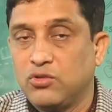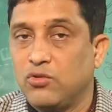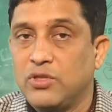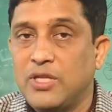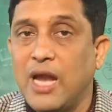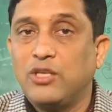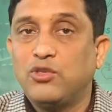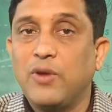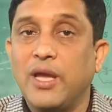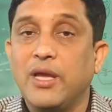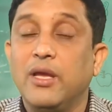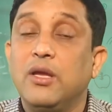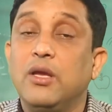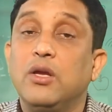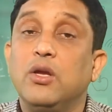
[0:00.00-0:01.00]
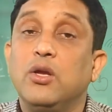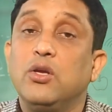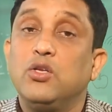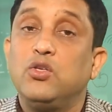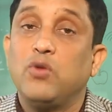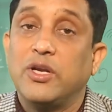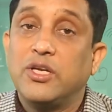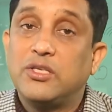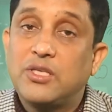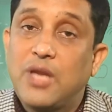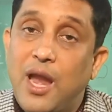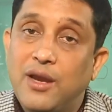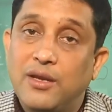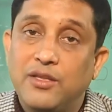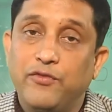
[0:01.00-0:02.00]
So, that is why to
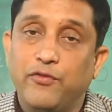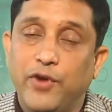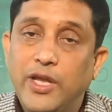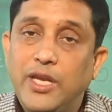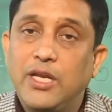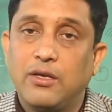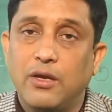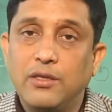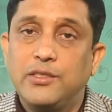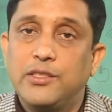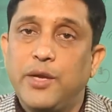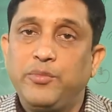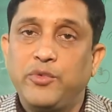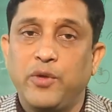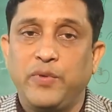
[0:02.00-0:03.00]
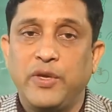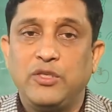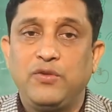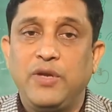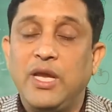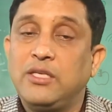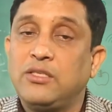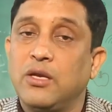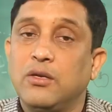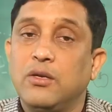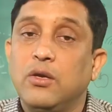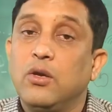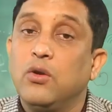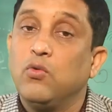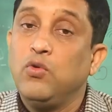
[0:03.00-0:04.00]
understand the very concept of education,
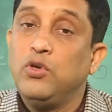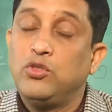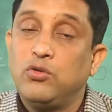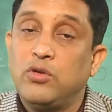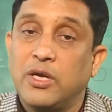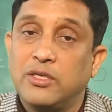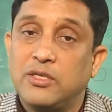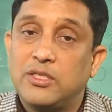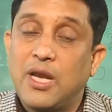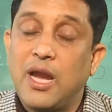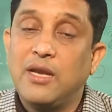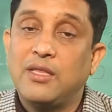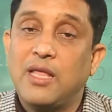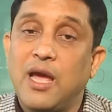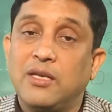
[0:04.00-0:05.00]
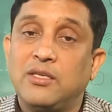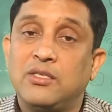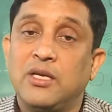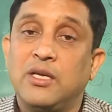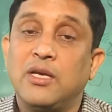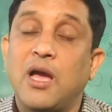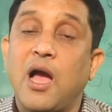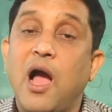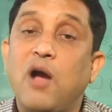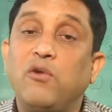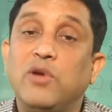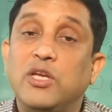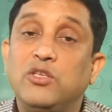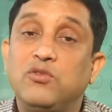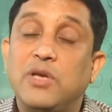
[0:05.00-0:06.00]
we should understand that
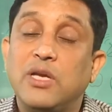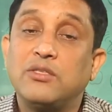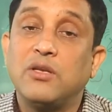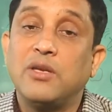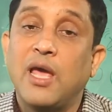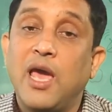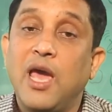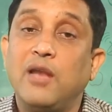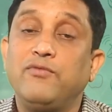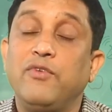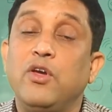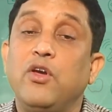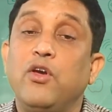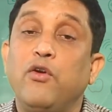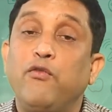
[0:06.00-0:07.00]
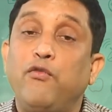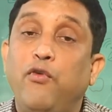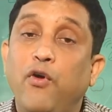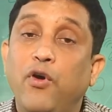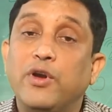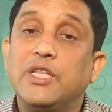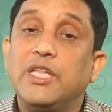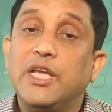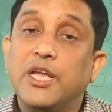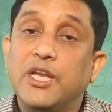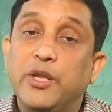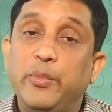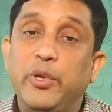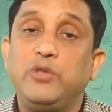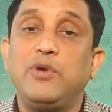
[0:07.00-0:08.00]
how education help for the
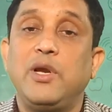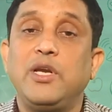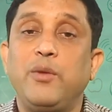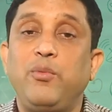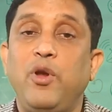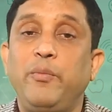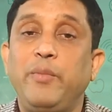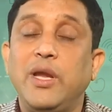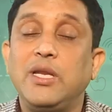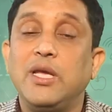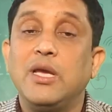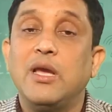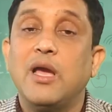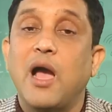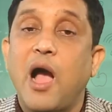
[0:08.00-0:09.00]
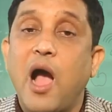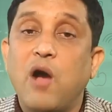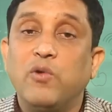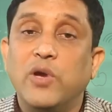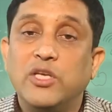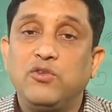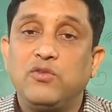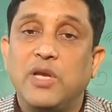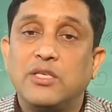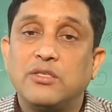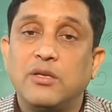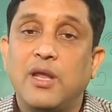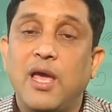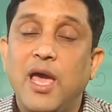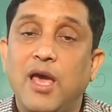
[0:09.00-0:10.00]
individual development, how
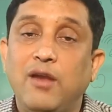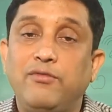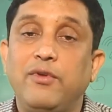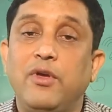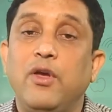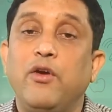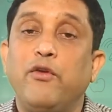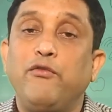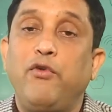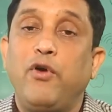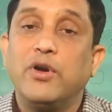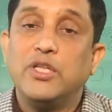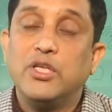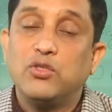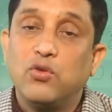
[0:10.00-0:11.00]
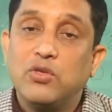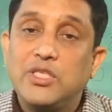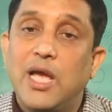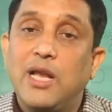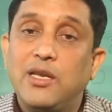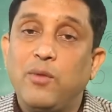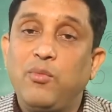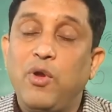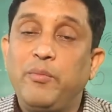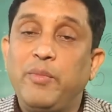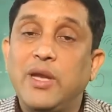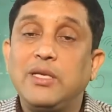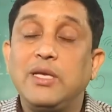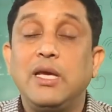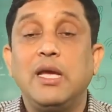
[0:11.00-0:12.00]
education help for the social
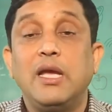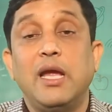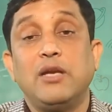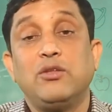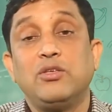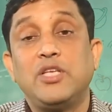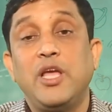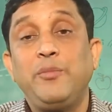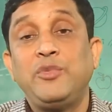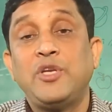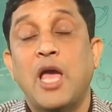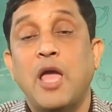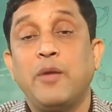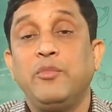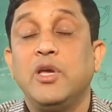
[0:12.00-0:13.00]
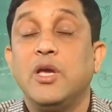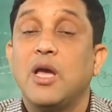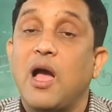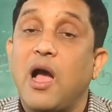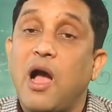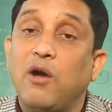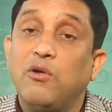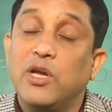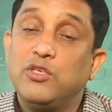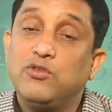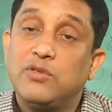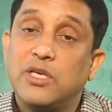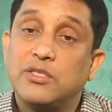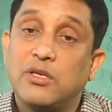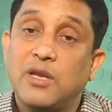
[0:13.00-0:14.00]
development, at the same time how
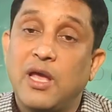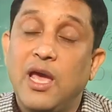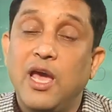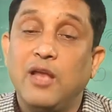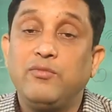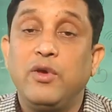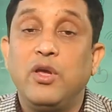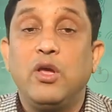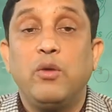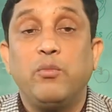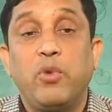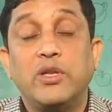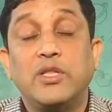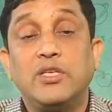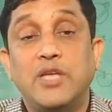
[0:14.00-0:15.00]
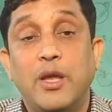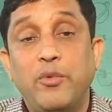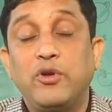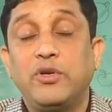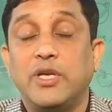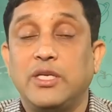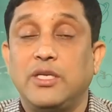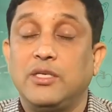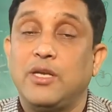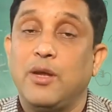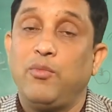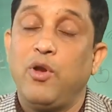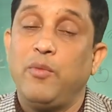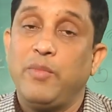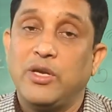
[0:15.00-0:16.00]
education help for the democratic
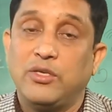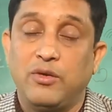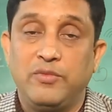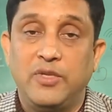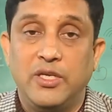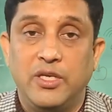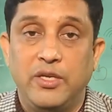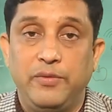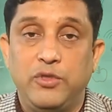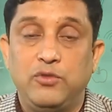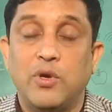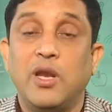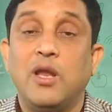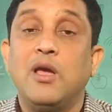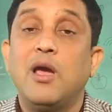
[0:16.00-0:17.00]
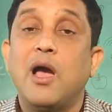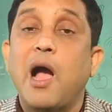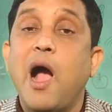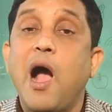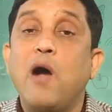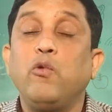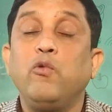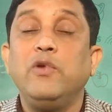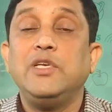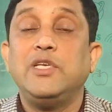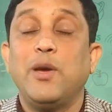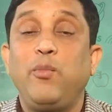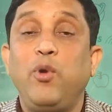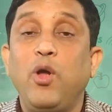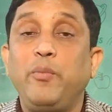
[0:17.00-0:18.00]
development of the individual, how we
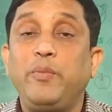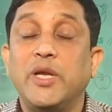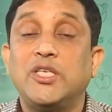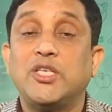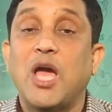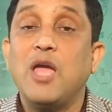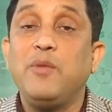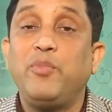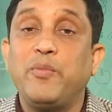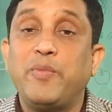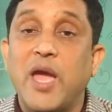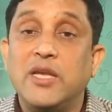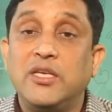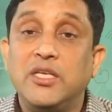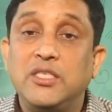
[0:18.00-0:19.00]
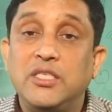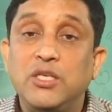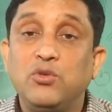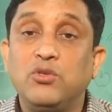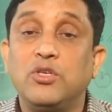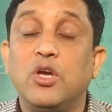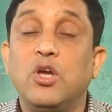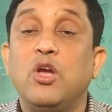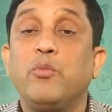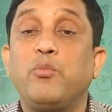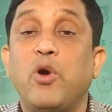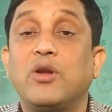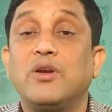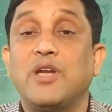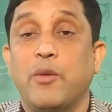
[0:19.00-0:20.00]
develop a type of attitude
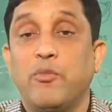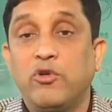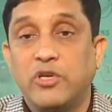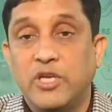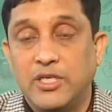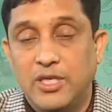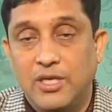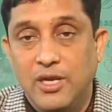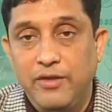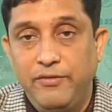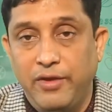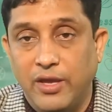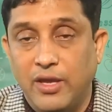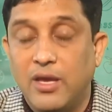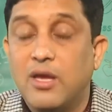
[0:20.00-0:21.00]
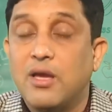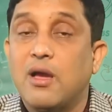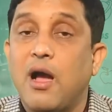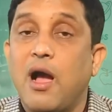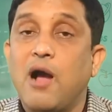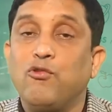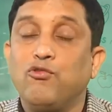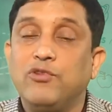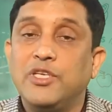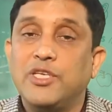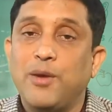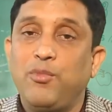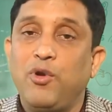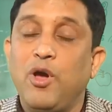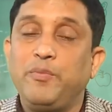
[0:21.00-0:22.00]
for democratic living, how we
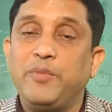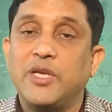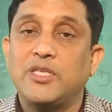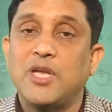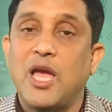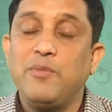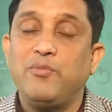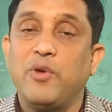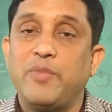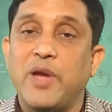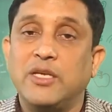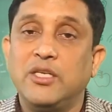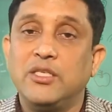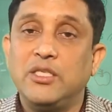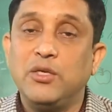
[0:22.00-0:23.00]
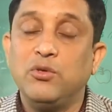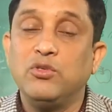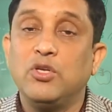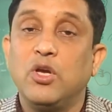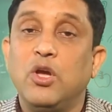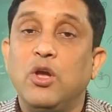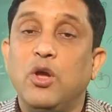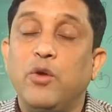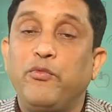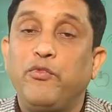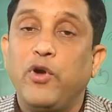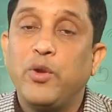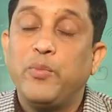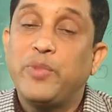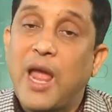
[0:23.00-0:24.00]
develop a type of attitude
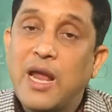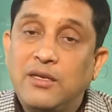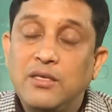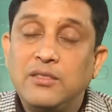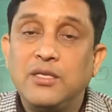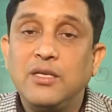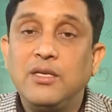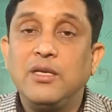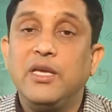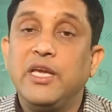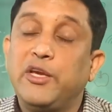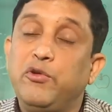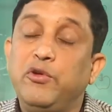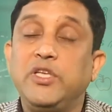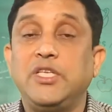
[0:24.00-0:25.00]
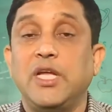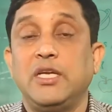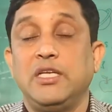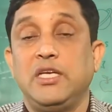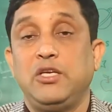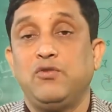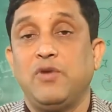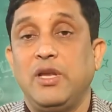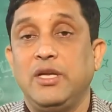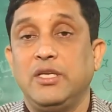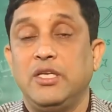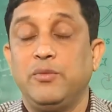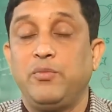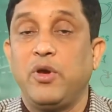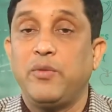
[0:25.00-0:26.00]
for practicing equity and
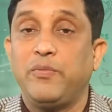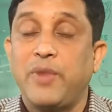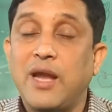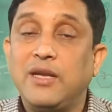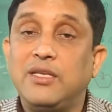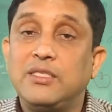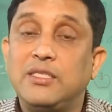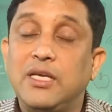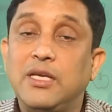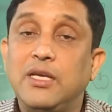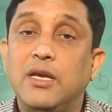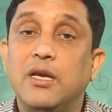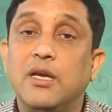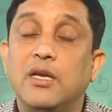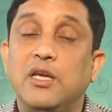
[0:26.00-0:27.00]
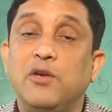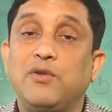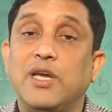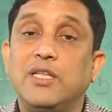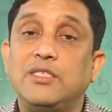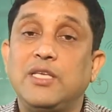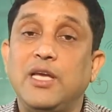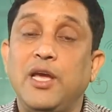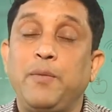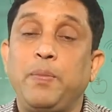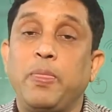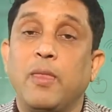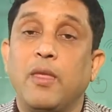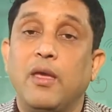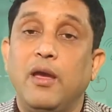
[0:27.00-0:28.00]
equality, for practicing you can say
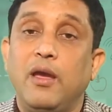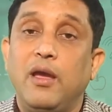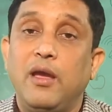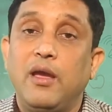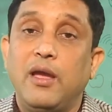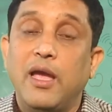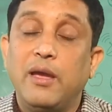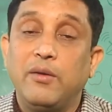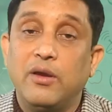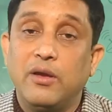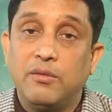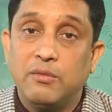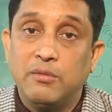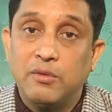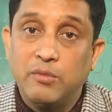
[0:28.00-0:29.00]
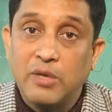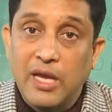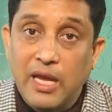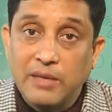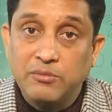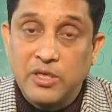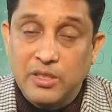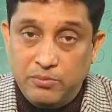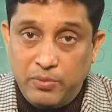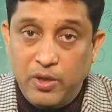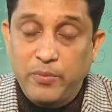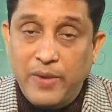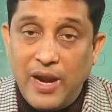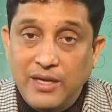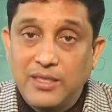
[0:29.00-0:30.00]

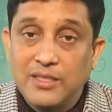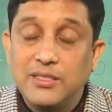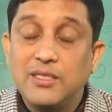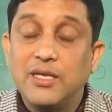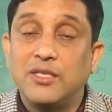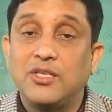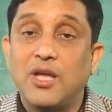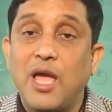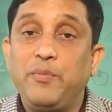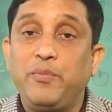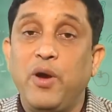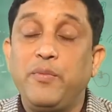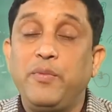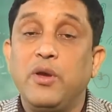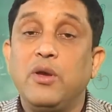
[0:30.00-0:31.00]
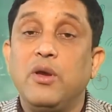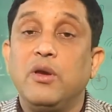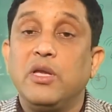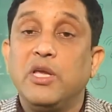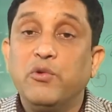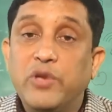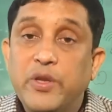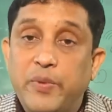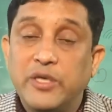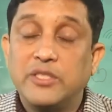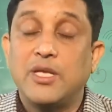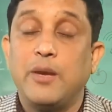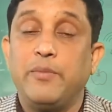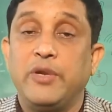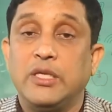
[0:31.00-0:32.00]
for practicing a type of
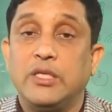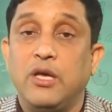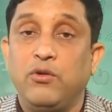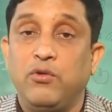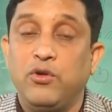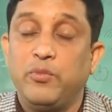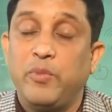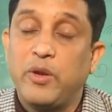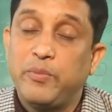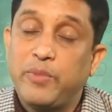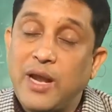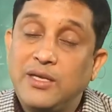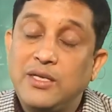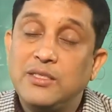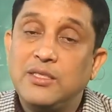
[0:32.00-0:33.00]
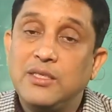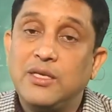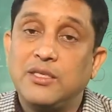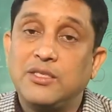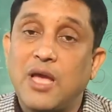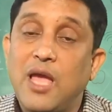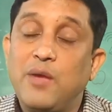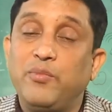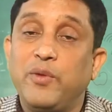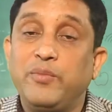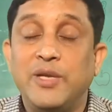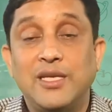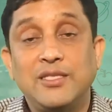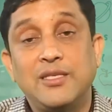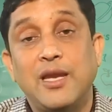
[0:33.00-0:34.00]
universal brotherhood, for practicing a type of
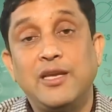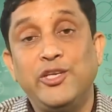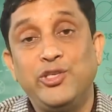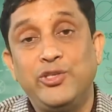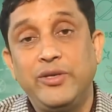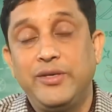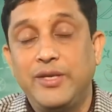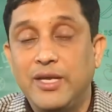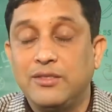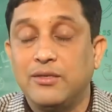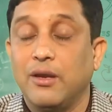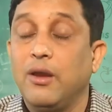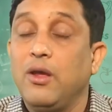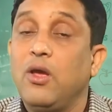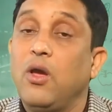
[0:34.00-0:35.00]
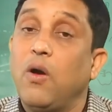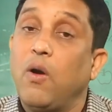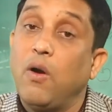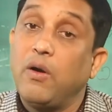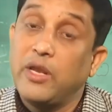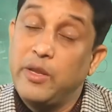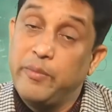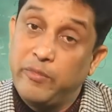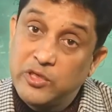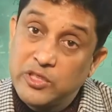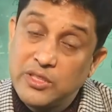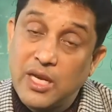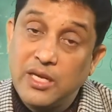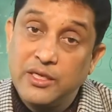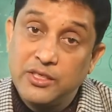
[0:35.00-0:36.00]
national integration or
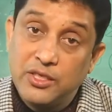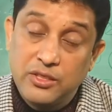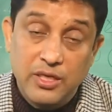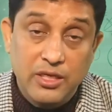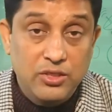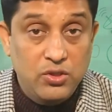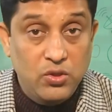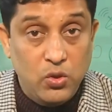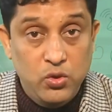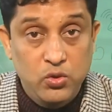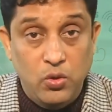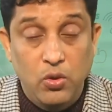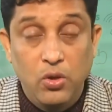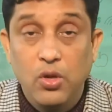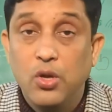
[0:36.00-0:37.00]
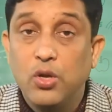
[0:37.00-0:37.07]
emotional integration also.